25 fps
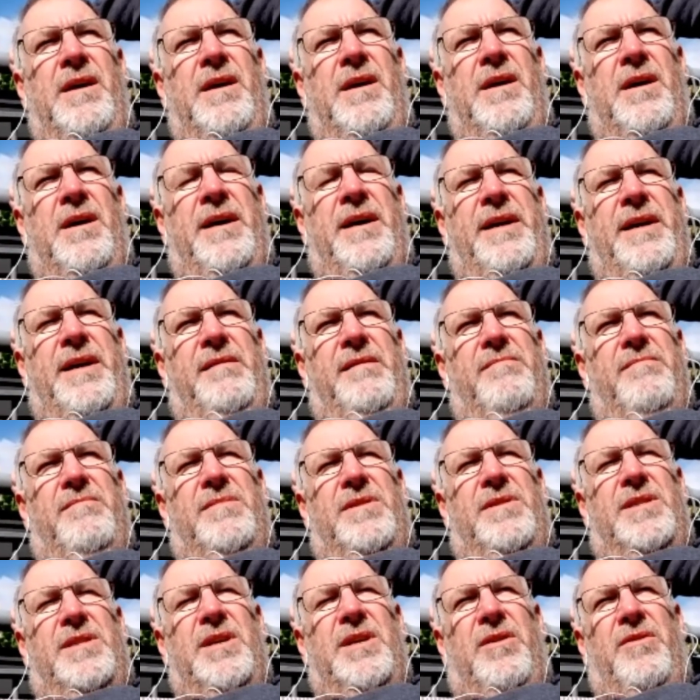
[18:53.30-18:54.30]
I
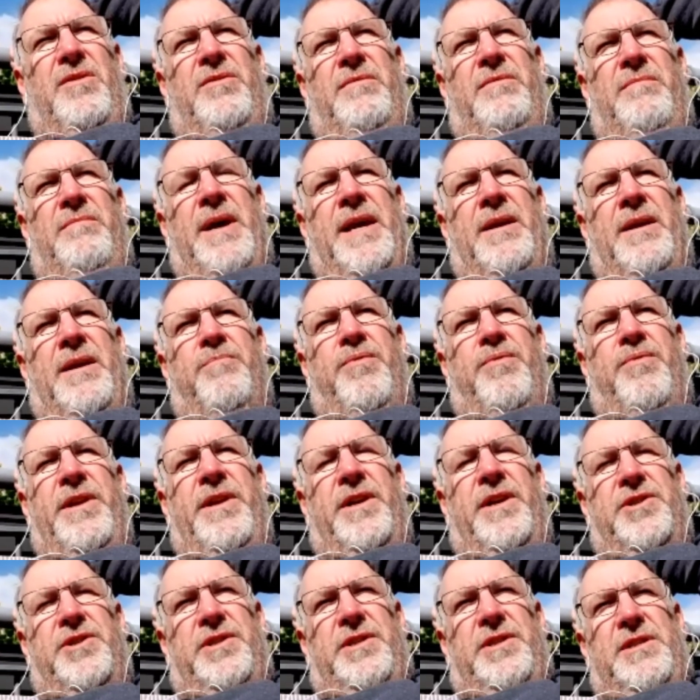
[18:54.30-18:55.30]
don't make
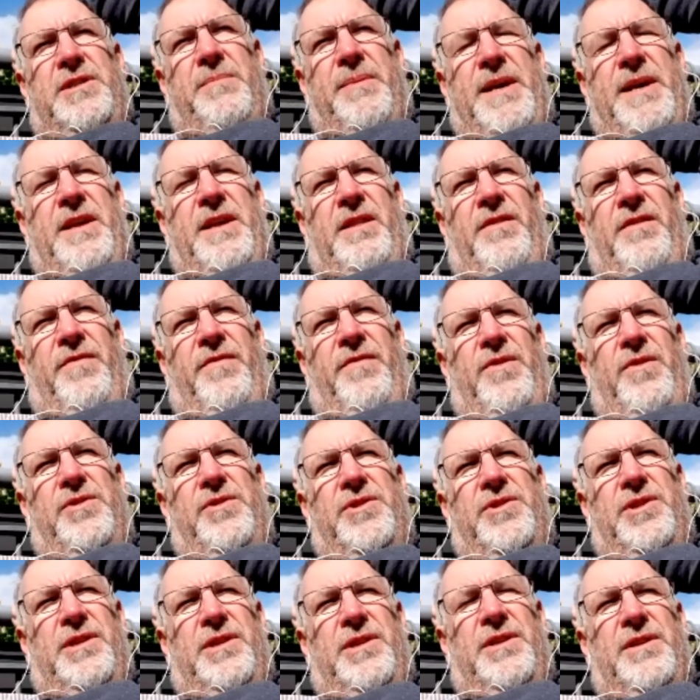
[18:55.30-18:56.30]
predictions about the
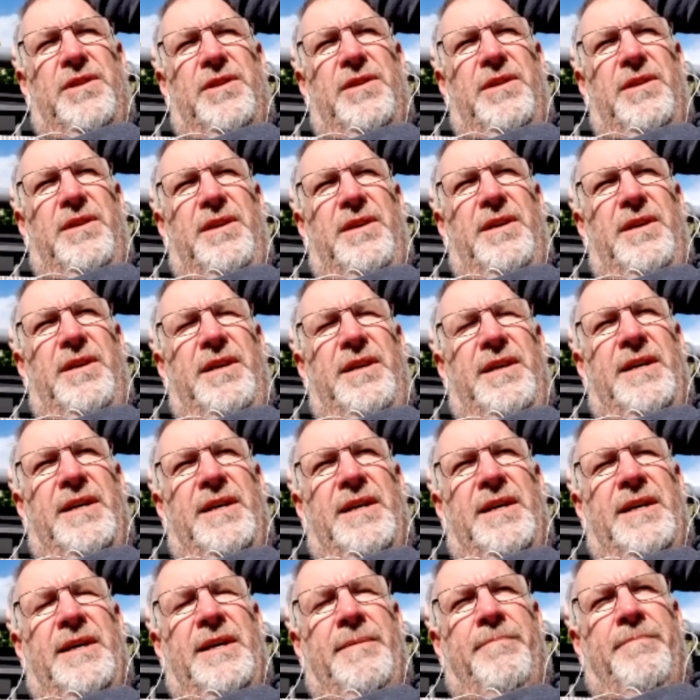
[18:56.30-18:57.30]
future
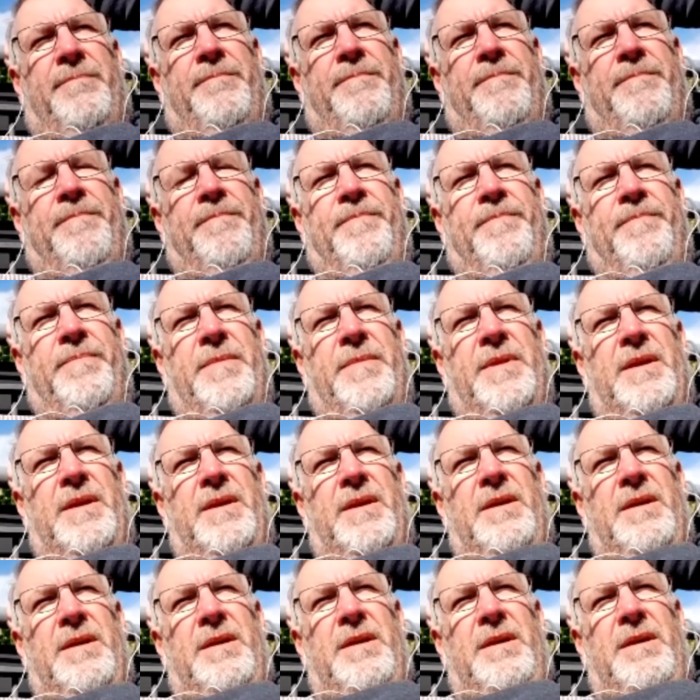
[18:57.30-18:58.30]
Um,
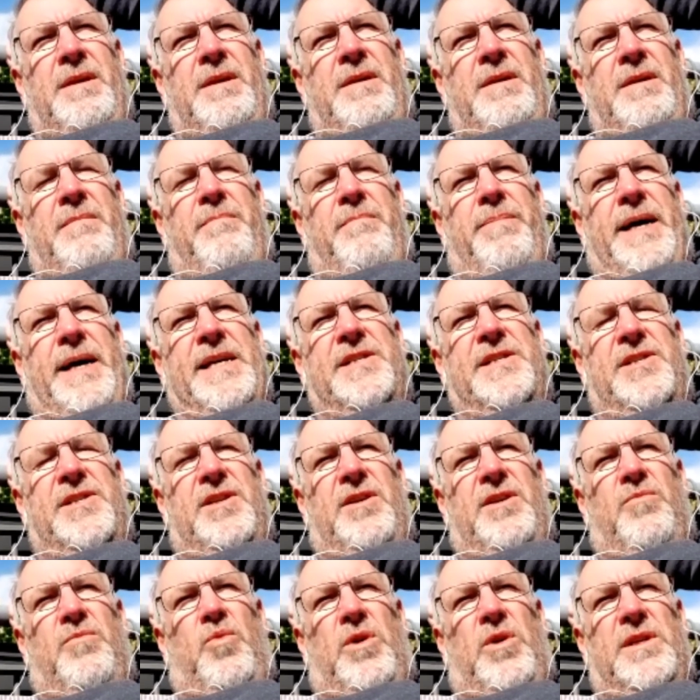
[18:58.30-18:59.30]
based
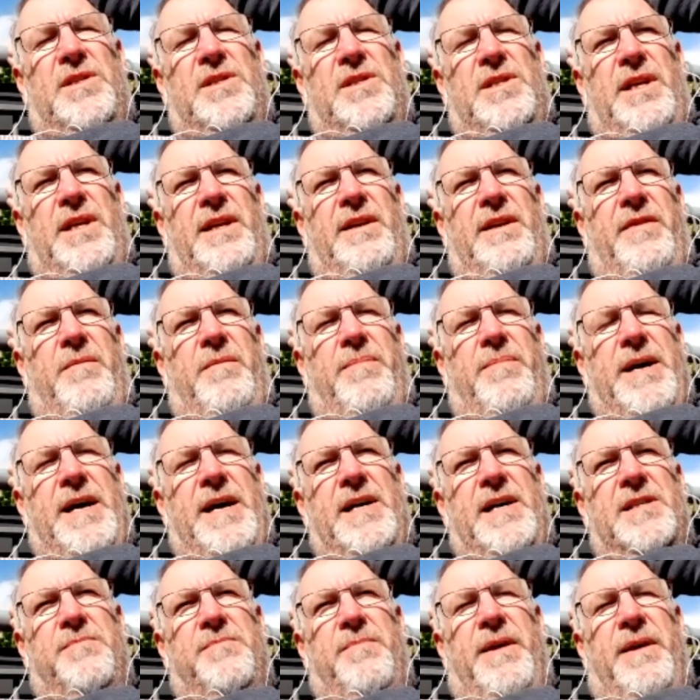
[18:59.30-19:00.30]
on what's seen in the
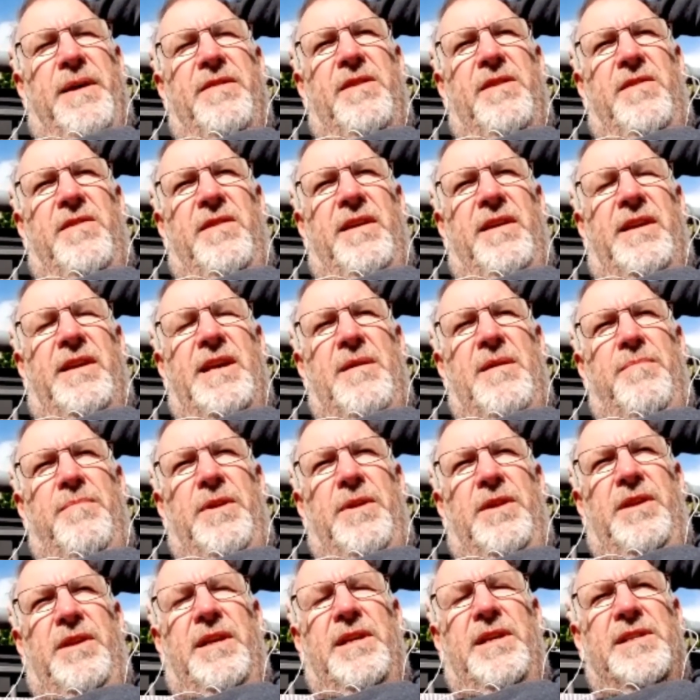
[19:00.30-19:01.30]
past. But a
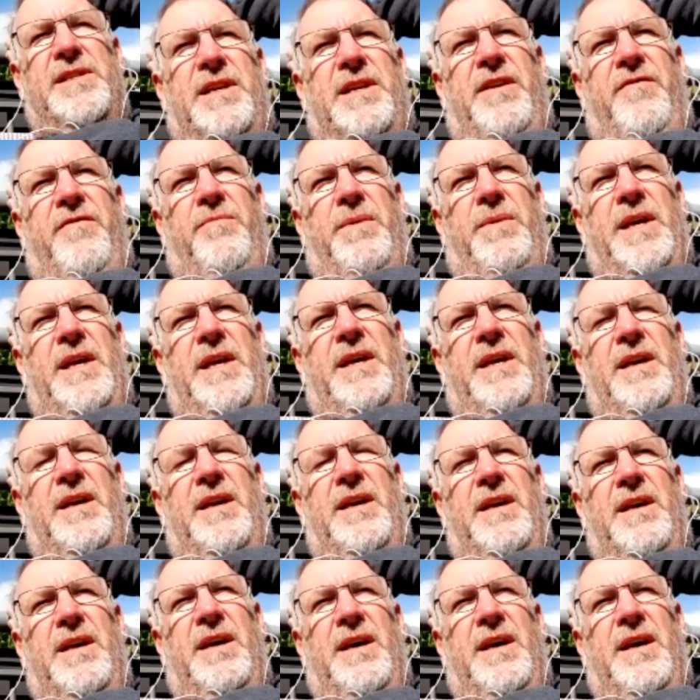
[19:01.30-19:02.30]
couple of things give me
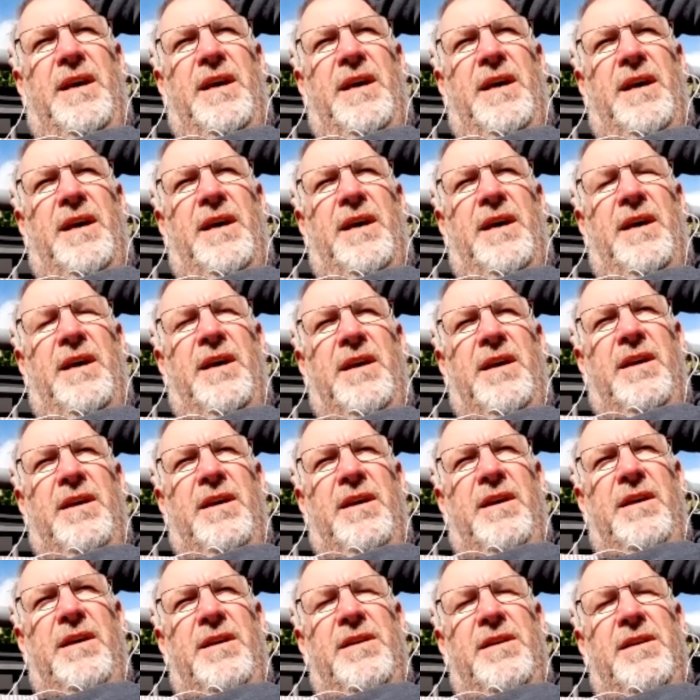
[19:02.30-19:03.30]
uh,
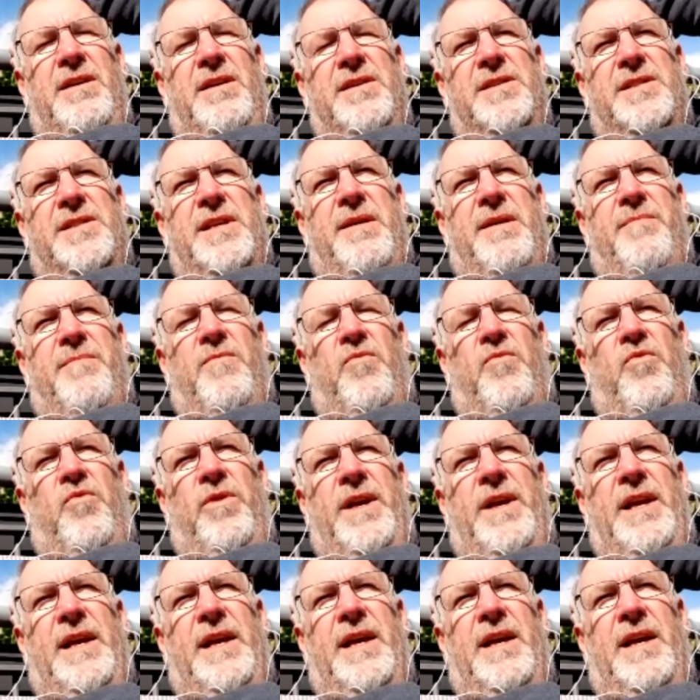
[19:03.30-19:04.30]
some
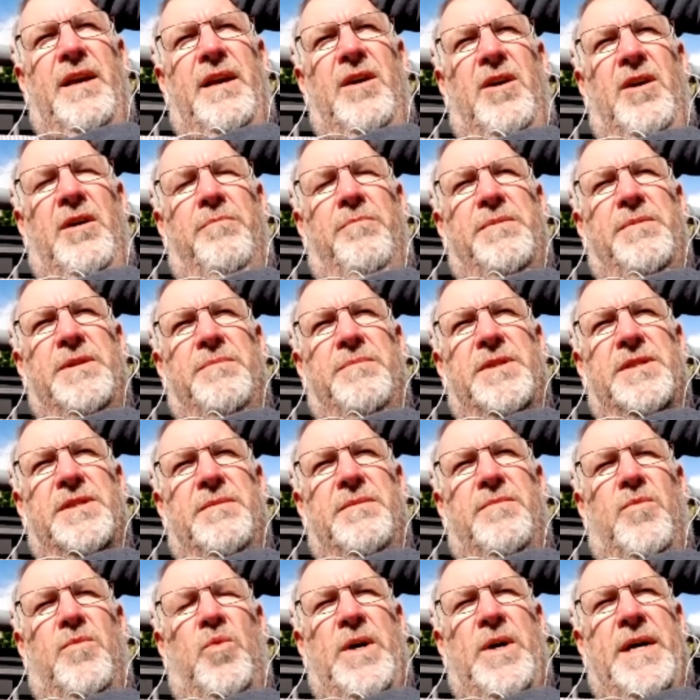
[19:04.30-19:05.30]
really optimism.